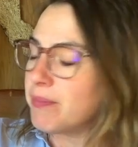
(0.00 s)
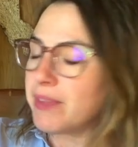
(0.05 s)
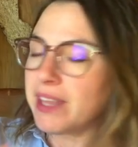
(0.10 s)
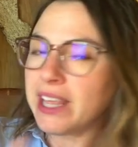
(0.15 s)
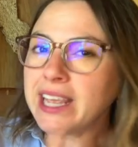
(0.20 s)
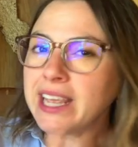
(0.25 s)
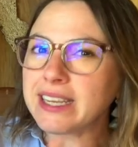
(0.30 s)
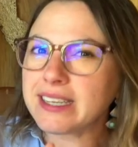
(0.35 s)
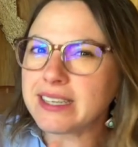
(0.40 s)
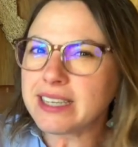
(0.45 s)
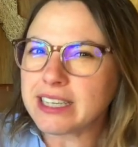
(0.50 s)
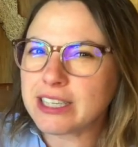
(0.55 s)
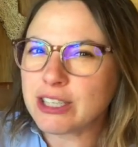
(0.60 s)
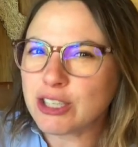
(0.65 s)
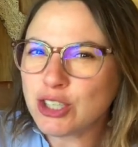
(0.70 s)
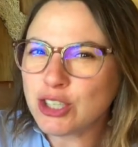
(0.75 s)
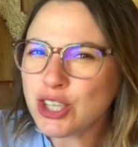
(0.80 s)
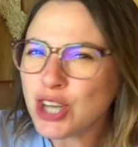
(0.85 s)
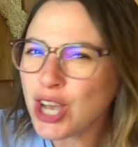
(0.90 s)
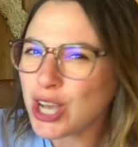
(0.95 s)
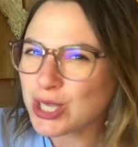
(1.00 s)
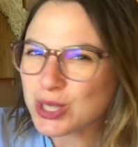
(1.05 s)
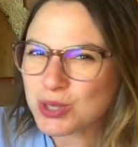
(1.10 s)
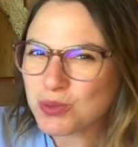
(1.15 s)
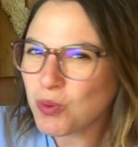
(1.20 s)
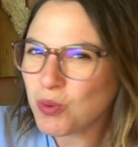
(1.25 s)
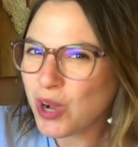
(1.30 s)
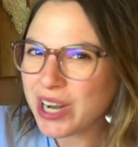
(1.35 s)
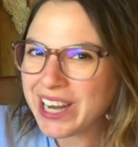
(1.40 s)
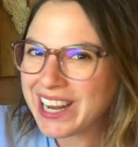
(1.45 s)
it did just
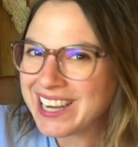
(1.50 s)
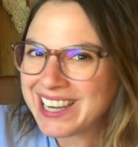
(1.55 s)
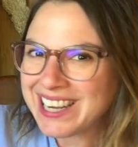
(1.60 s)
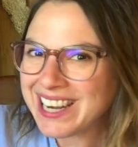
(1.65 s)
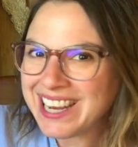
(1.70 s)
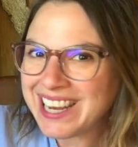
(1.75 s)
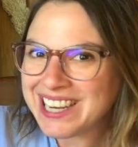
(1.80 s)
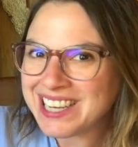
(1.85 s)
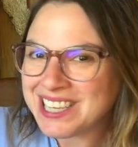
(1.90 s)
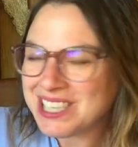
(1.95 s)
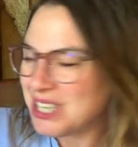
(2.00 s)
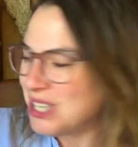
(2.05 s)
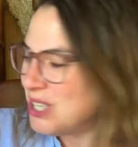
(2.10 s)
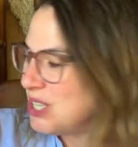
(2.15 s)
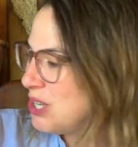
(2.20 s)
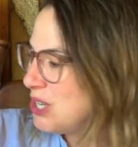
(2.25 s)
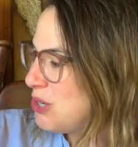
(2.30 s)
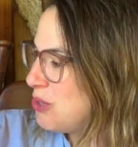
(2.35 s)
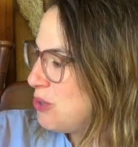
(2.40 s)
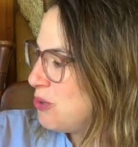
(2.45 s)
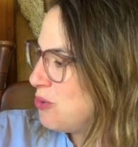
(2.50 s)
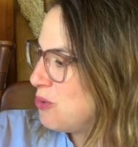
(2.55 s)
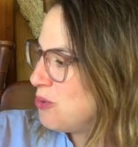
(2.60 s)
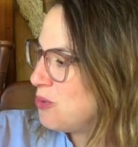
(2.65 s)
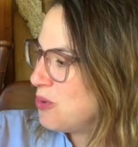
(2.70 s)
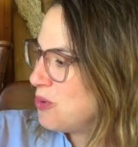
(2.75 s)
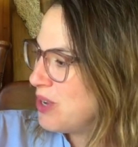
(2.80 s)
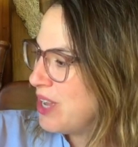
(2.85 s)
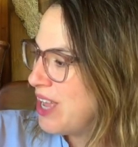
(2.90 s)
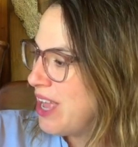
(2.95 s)
what it needed to do.
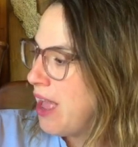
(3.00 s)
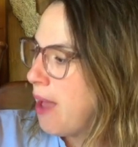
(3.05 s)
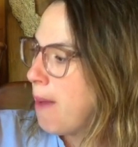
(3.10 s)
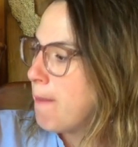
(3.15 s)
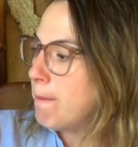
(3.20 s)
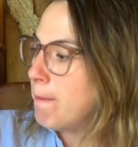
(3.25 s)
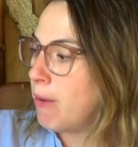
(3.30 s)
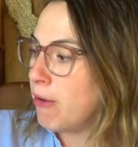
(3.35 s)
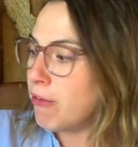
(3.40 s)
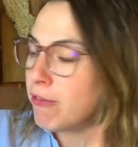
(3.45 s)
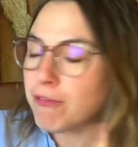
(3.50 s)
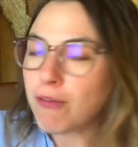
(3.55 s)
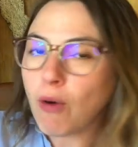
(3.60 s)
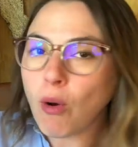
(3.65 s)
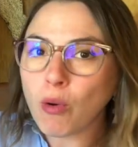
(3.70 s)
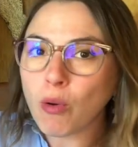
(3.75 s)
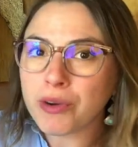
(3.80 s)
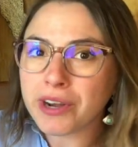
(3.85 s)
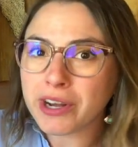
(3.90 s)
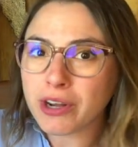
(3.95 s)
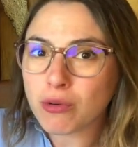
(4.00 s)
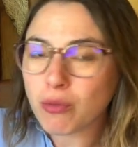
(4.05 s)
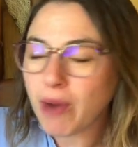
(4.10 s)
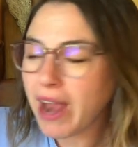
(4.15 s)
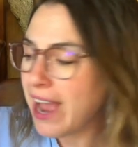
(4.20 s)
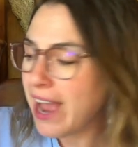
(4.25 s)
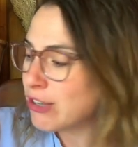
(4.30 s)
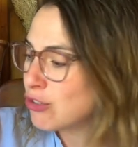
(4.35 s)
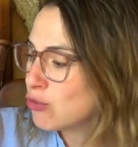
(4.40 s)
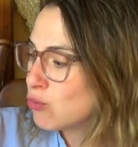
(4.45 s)
Before it
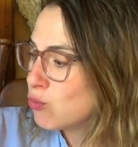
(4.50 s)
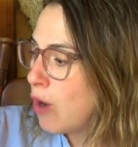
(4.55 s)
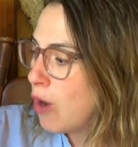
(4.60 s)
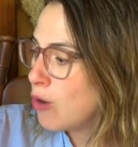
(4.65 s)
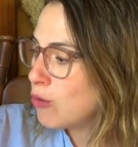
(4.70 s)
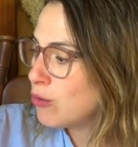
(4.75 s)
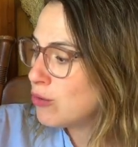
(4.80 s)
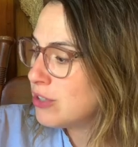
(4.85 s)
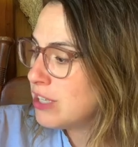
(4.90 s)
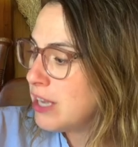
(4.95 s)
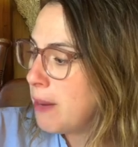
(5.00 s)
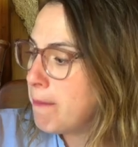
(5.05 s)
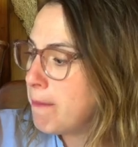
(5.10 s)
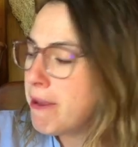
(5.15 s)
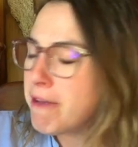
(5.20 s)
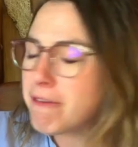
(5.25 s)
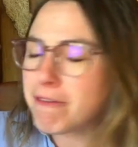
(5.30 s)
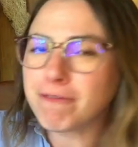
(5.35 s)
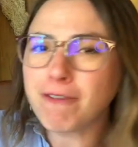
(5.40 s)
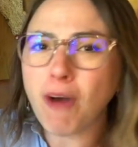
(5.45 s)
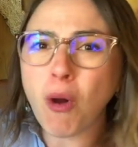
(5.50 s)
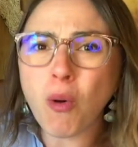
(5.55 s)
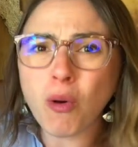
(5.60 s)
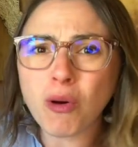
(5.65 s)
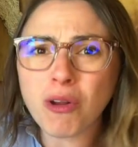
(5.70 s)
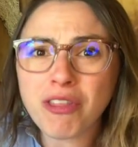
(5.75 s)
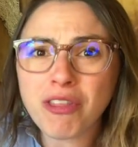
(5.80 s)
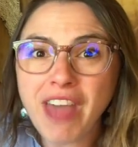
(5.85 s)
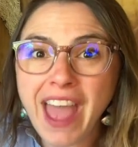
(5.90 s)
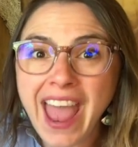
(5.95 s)
crashed, Rosie,
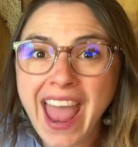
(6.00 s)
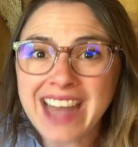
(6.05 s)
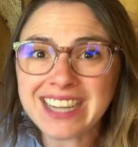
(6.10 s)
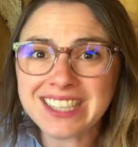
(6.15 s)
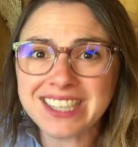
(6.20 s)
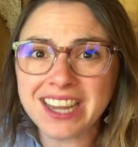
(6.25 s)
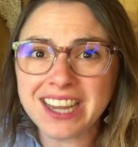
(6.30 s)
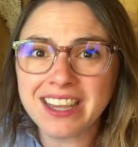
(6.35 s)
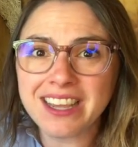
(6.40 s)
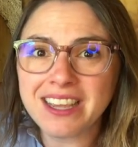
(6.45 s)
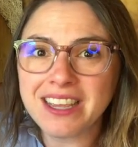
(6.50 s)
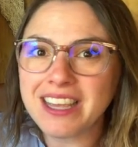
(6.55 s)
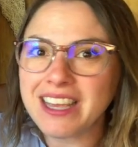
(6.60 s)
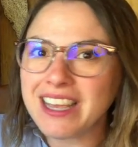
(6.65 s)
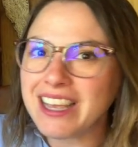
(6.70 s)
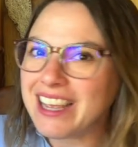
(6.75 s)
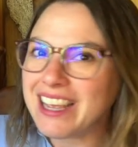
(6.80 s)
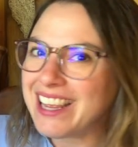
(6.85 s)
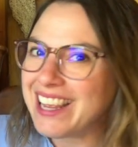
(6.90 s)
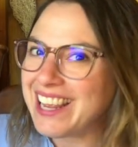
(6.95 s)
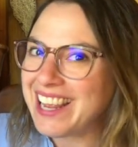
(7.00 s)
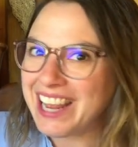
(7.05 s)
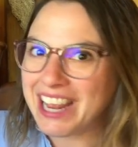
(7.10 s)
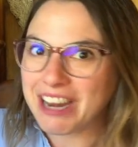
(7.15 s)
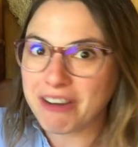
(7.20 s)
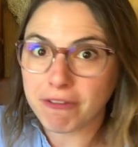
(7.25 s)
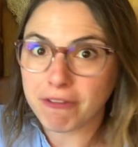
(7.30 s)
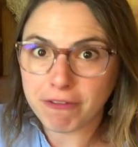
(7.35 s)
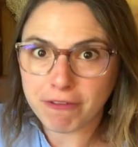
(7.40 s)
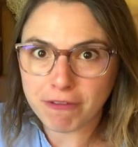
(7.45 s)
before that, it
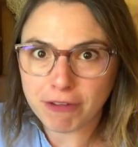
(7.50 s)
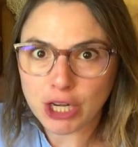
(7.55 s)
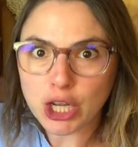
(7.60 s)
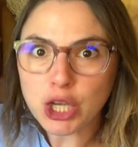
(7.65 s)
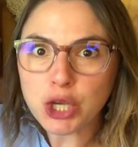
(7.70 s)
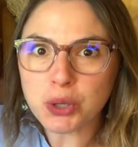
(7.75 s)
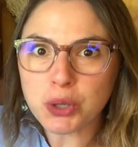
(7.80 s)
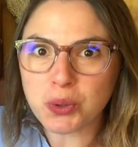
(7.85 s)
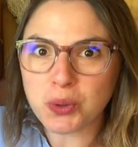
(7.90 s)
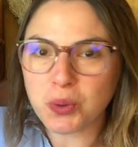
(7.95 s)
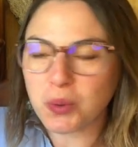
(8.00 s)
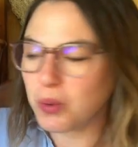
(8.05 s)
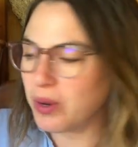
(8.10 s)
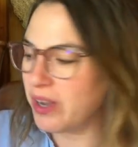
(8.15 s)
flew."